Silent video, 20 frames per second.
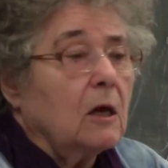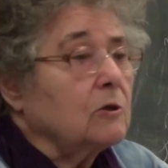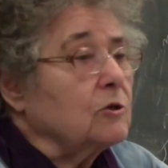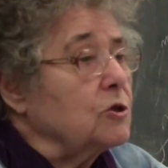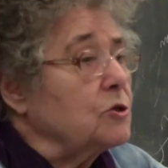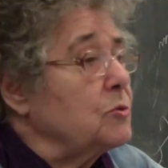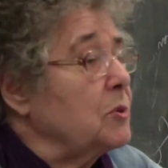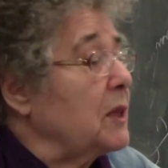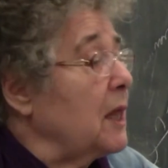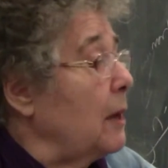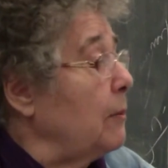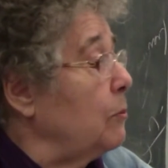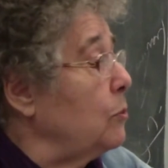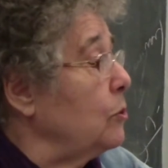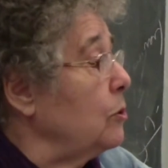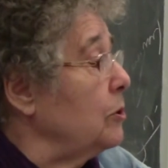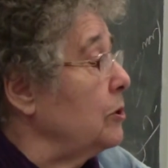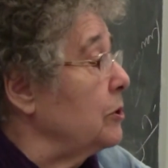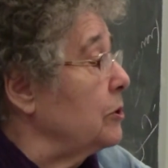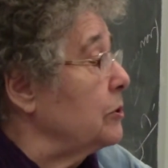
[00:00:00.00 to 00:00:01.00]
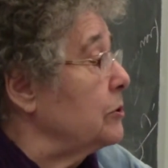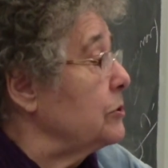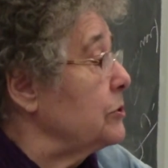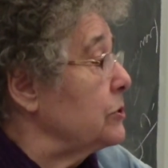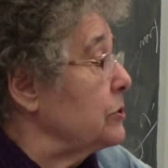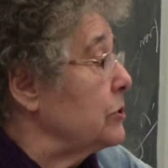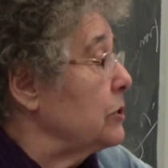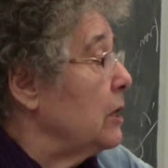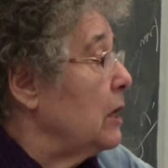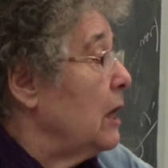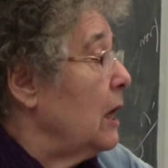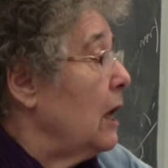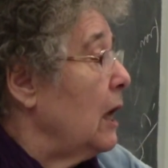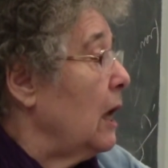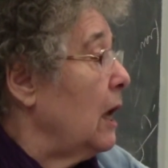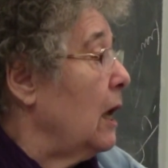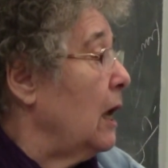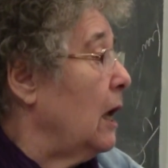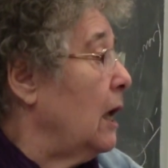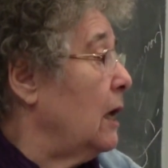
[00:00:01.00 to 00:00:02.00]
Doctors Without Borders,
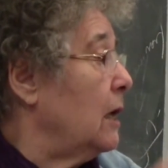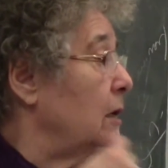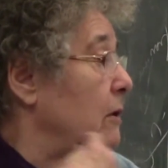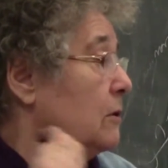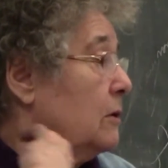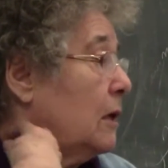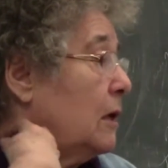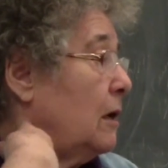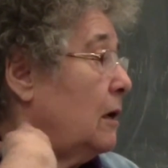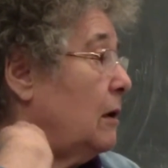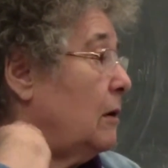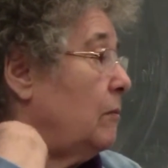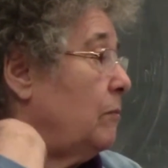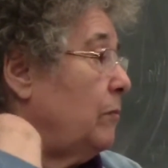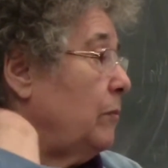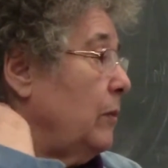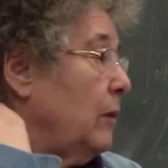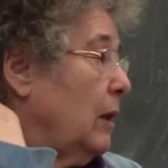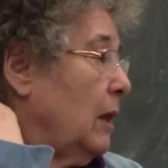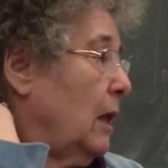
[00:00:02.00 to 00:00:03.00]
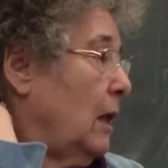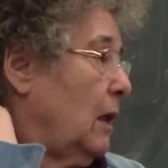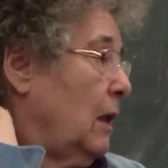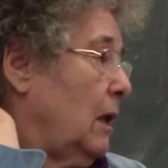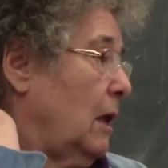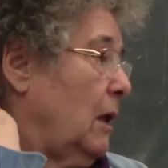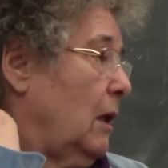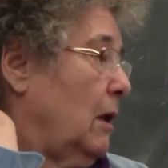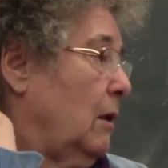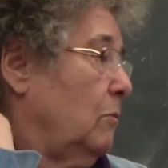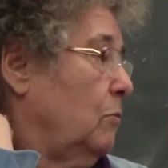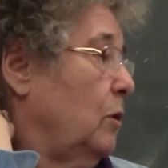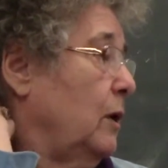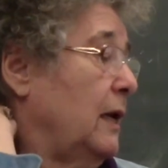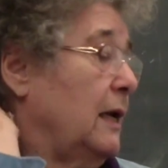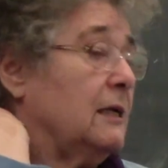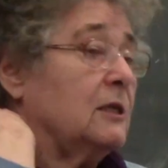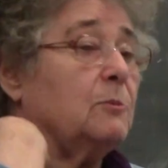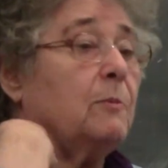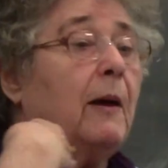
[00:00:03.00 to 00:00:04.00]
and
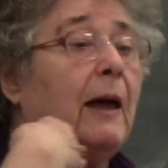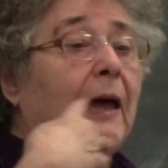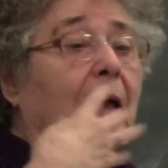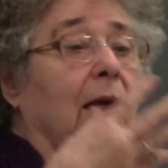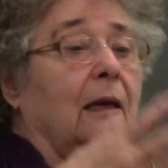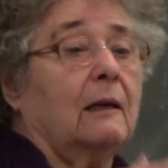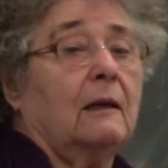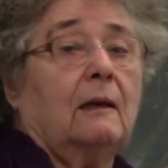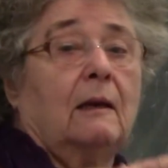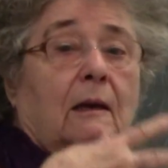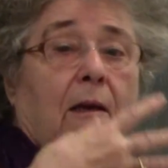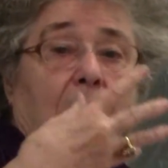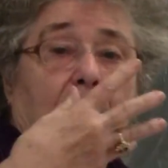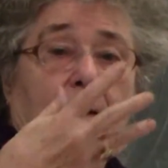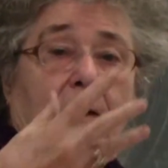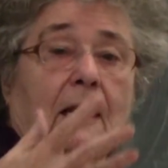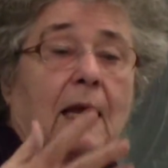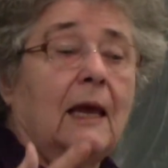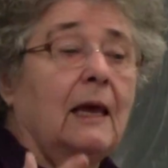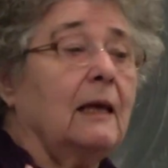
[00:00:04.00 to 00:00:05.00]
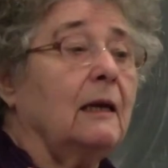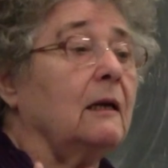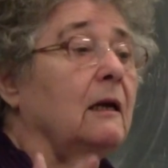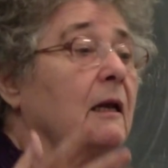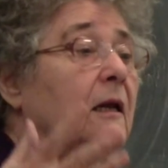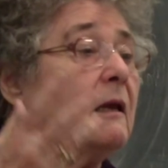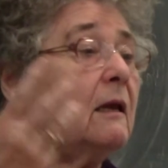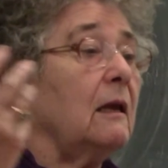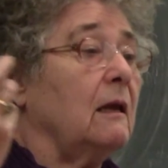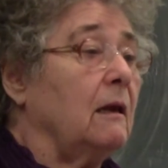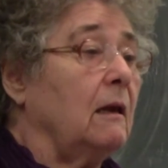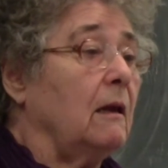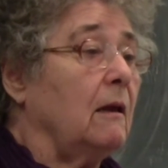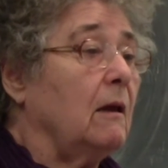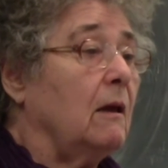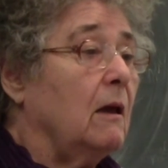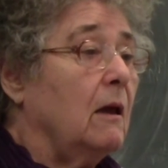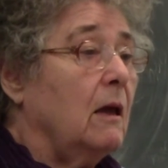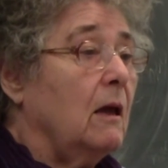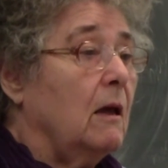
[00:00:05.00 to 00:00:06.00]
when he's back in Canada,
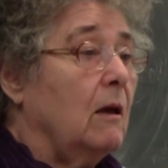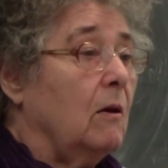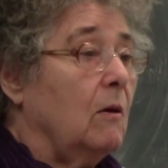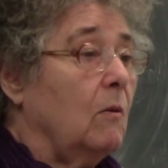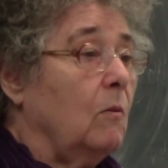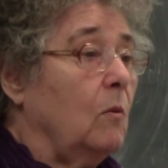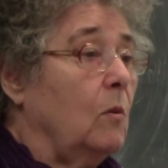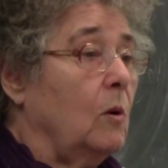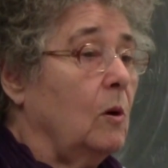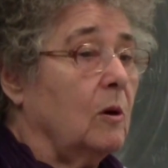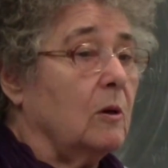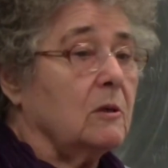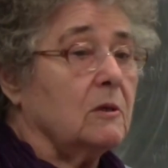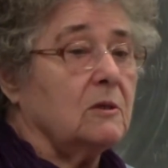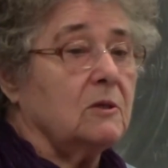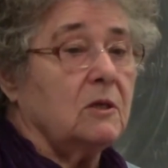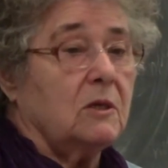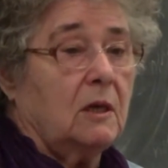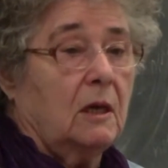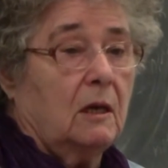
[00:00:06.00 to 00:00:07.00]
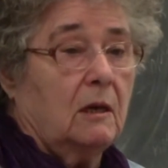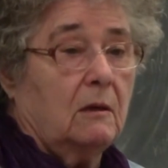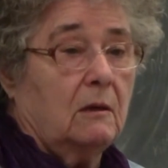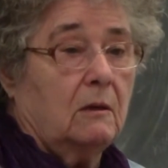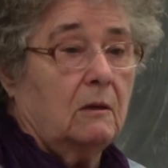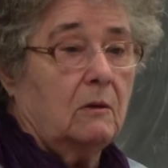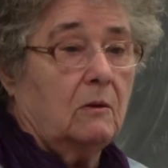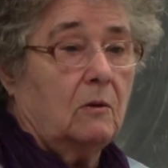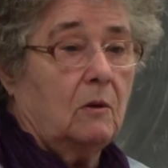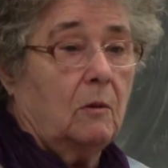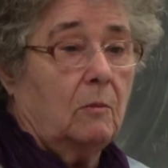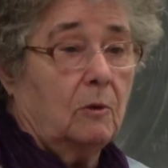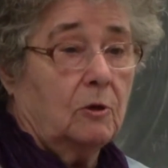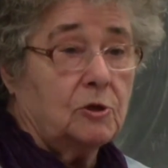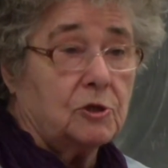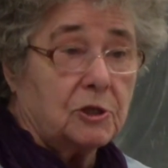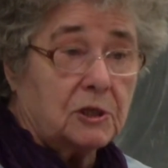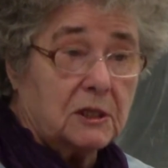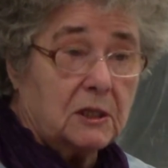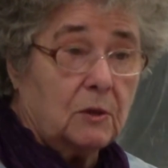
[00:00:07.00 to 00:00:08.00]
he worked in
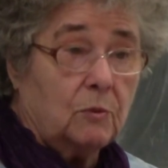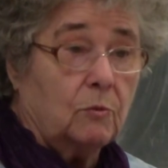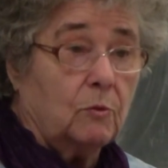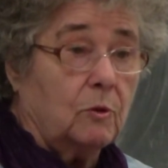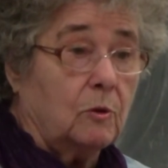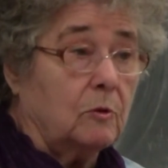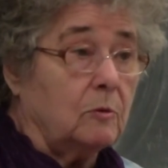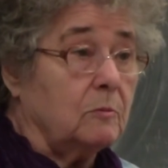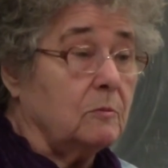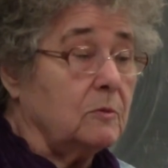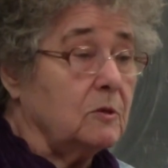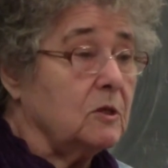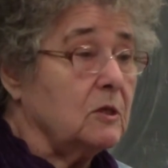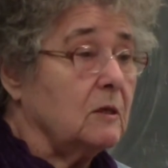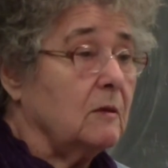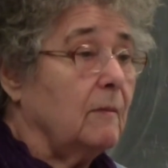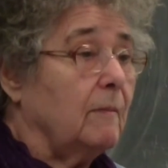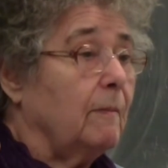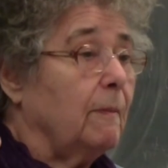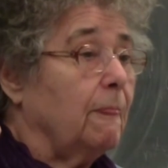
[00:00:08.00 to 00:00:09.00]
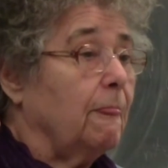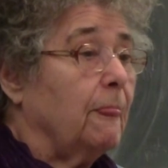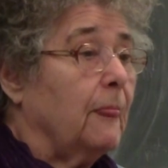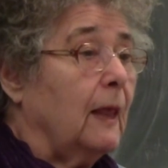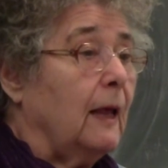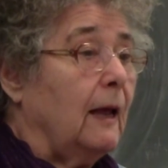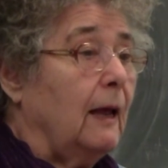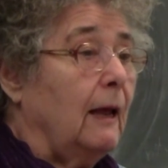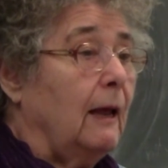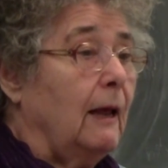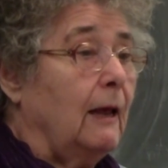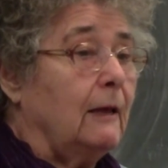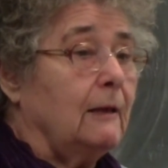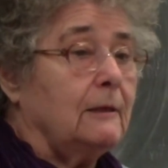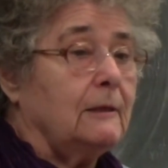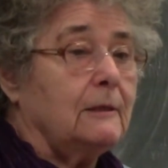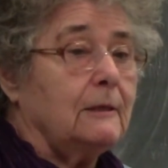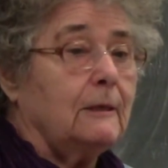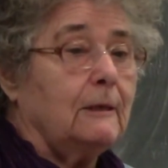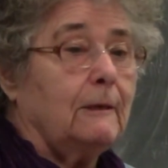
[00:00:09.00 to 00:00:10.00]
emergency rooms
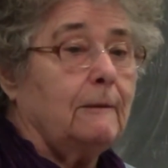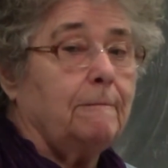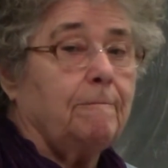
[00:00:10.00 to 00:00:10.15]
and